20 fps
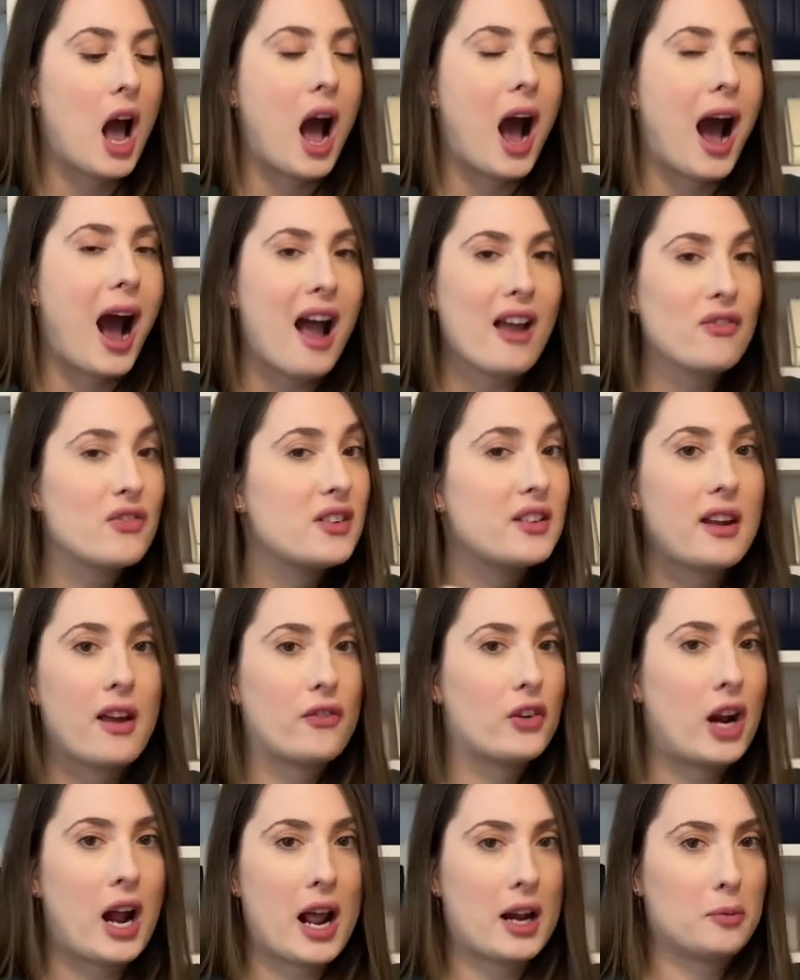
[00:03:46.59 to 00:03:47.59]
I've never
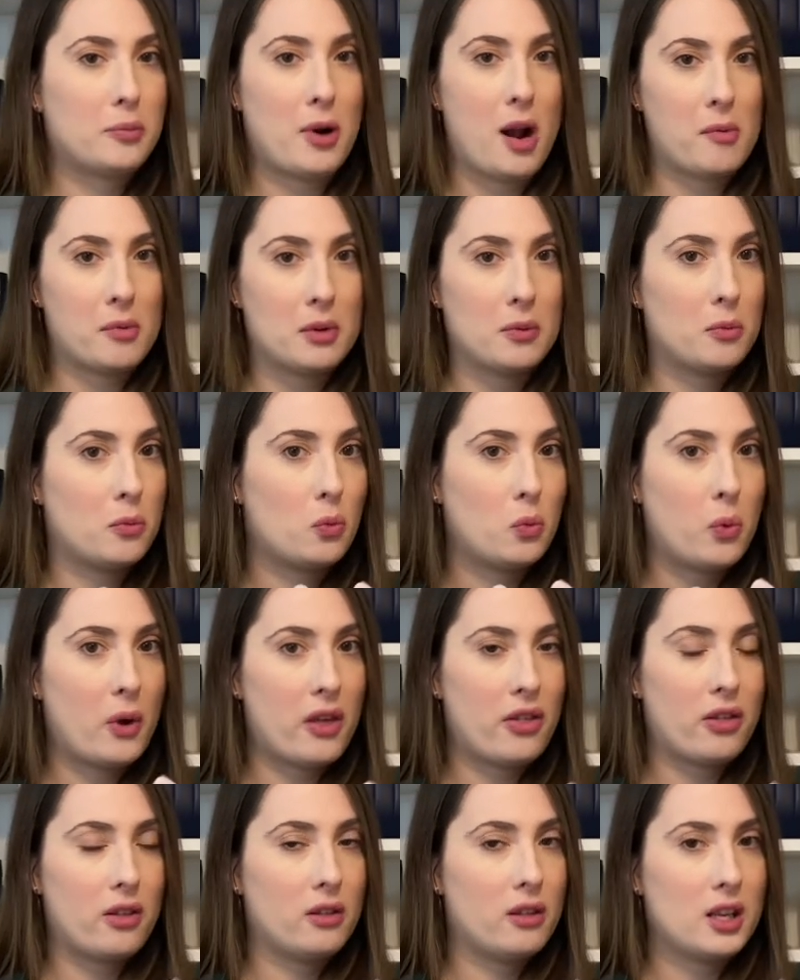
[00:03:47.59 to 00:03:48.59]
had a problem with
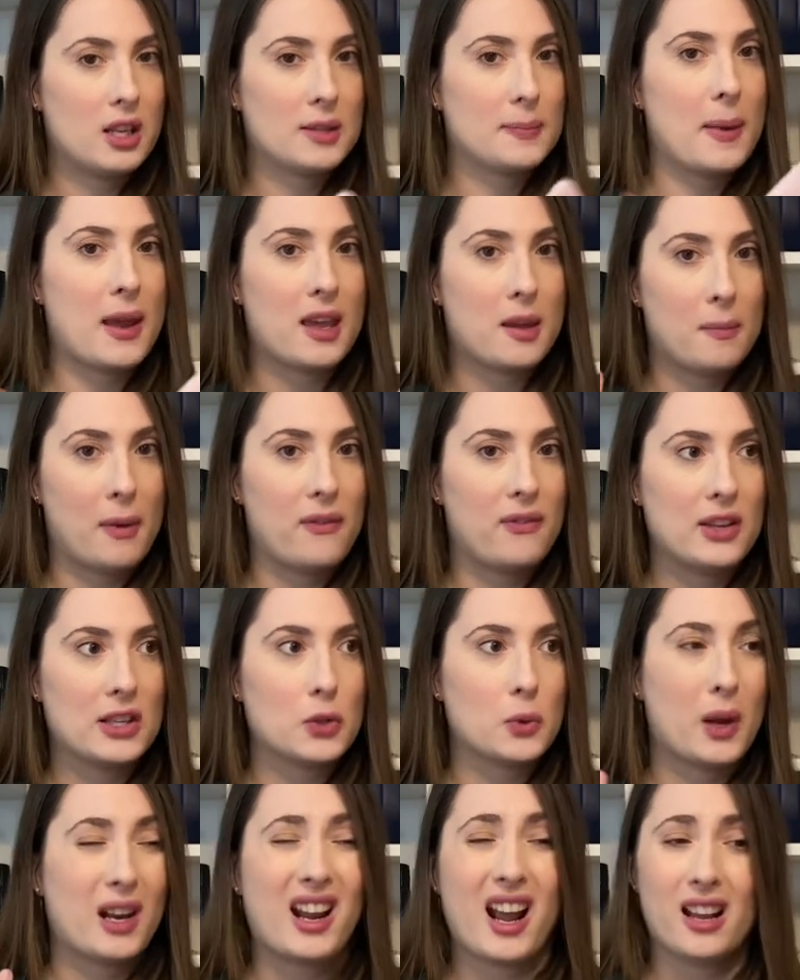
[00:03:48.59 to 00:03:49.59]
these making my feet
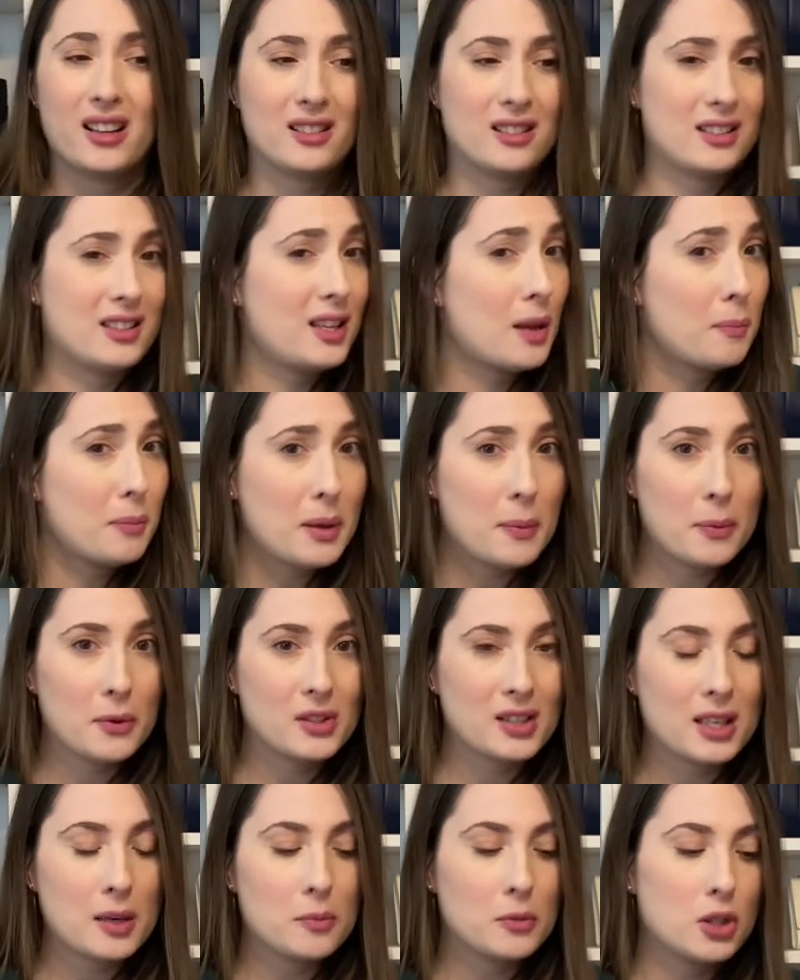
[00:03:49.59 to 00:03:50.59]
sweat. Some people
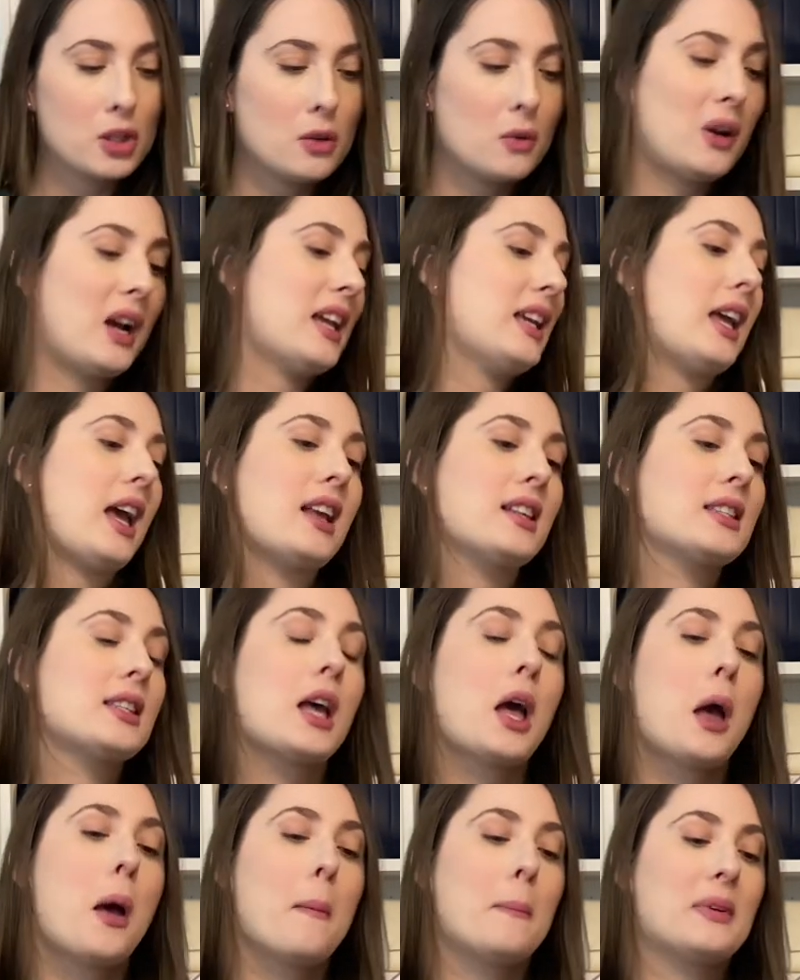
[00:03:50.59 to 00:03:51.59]
seem to, I guess,
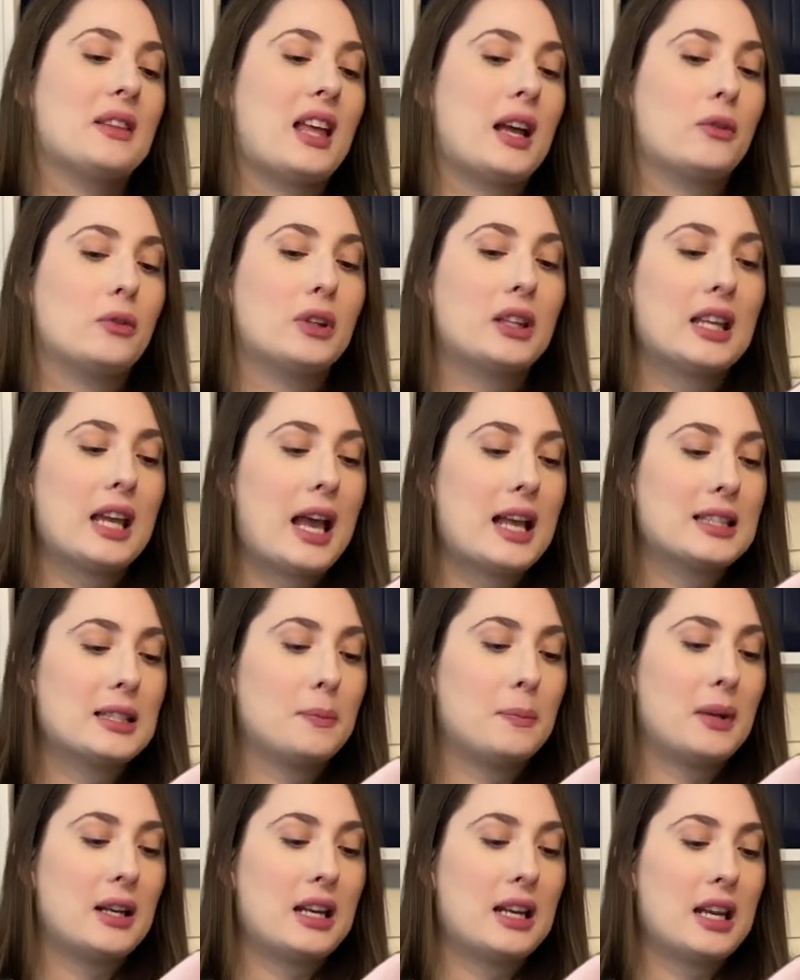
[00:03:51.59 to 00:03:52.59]
but that really hasn't
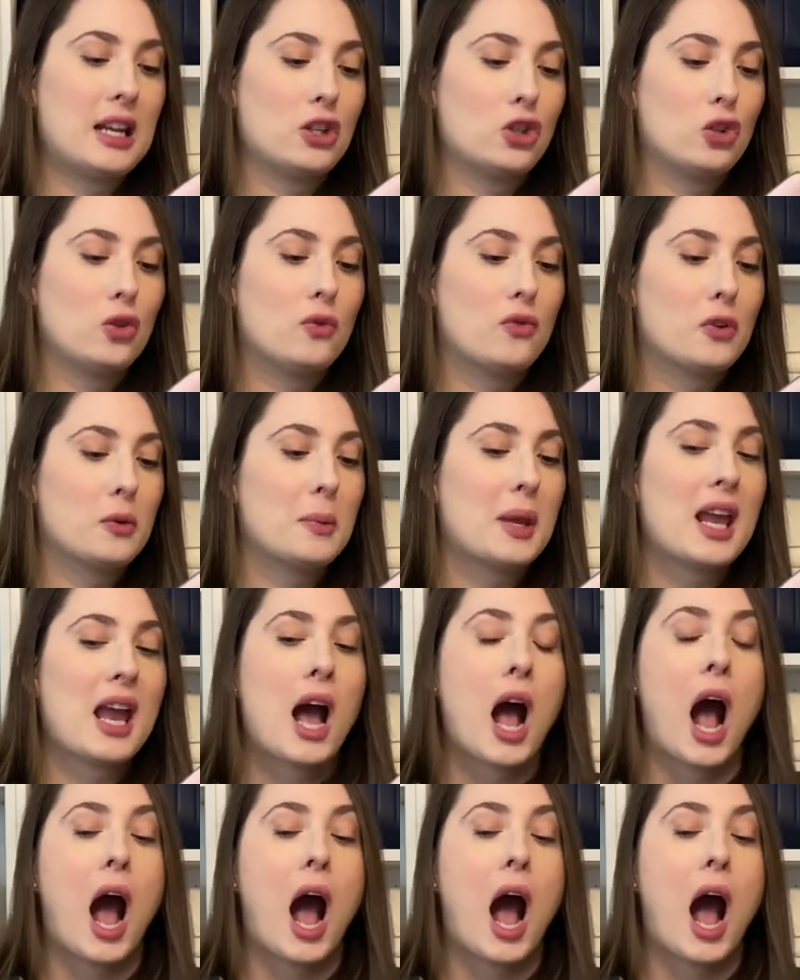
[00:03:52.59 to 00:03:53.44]
been an issue for me.